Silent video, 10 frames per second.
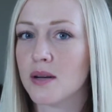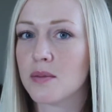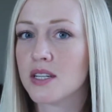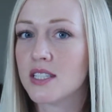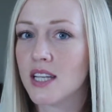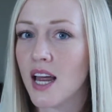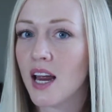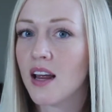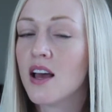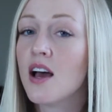I'm just
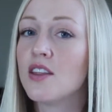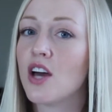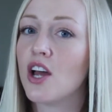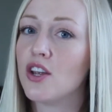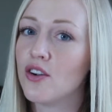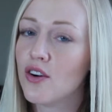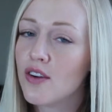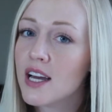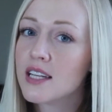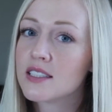saying that your
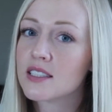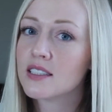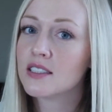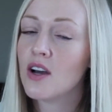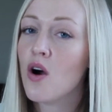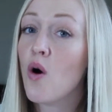risks